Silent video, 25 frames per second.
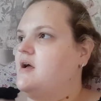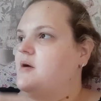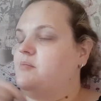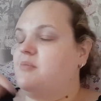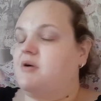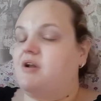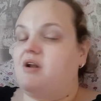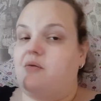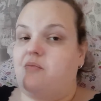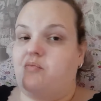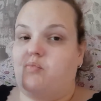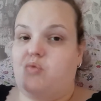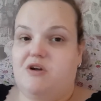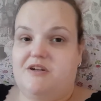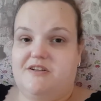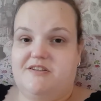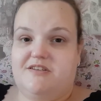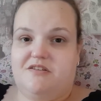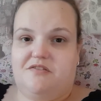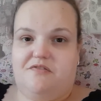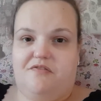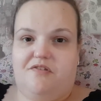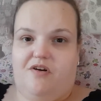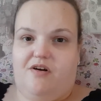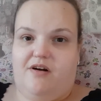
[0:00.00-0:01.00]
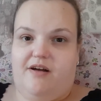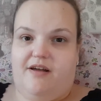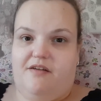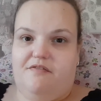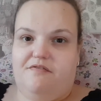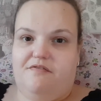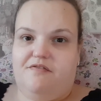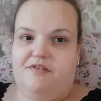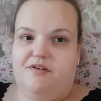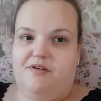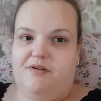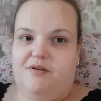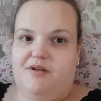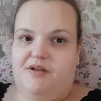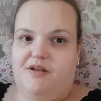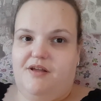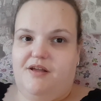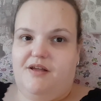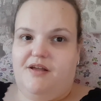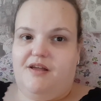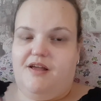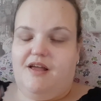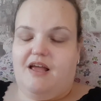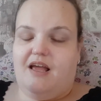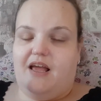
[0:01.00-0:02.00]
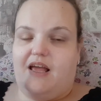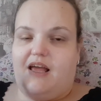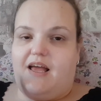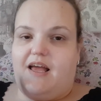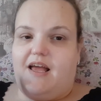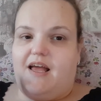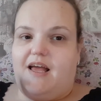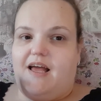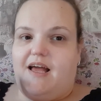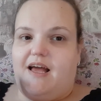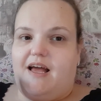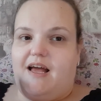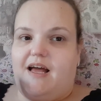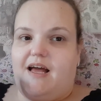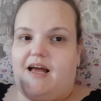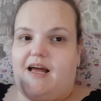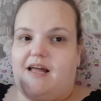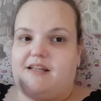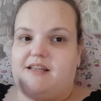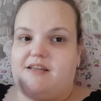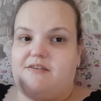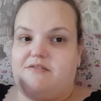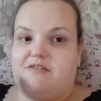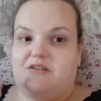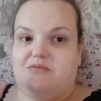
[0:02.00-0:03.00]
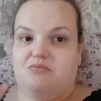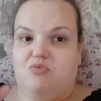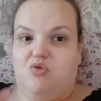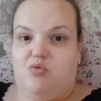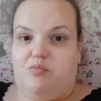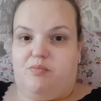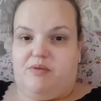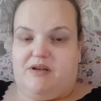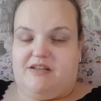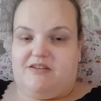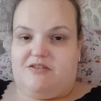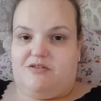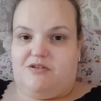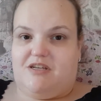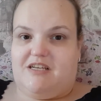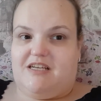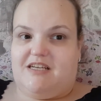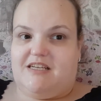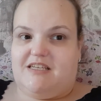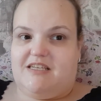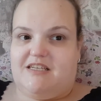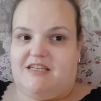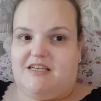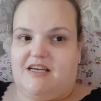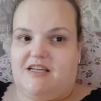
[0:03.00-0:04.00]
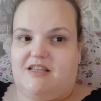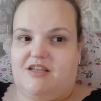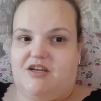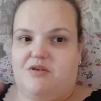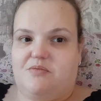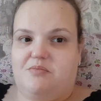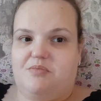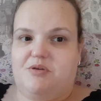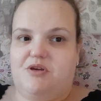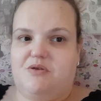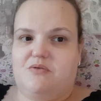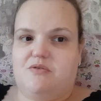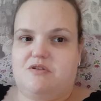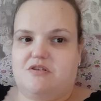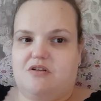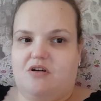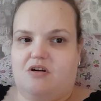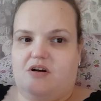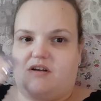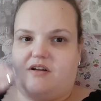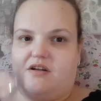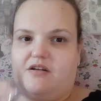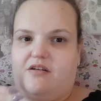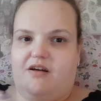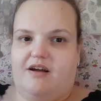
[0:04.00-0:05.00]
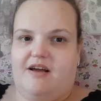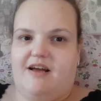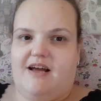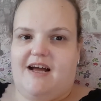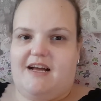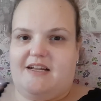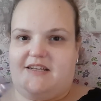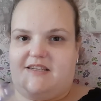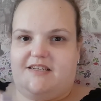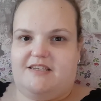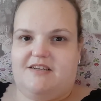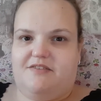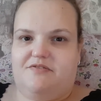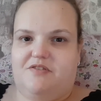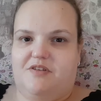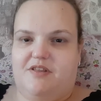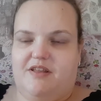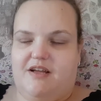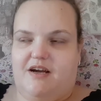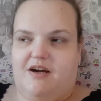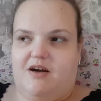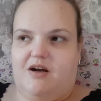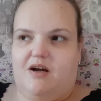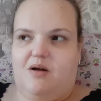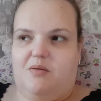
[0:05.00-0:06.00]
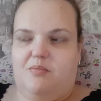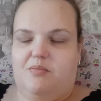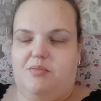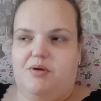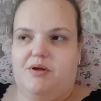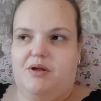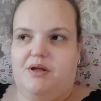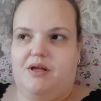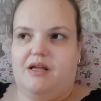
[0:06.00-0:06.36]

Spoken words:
But I'm 1 to 5, and there is more bids on it today. The computer's kind of like added everything up.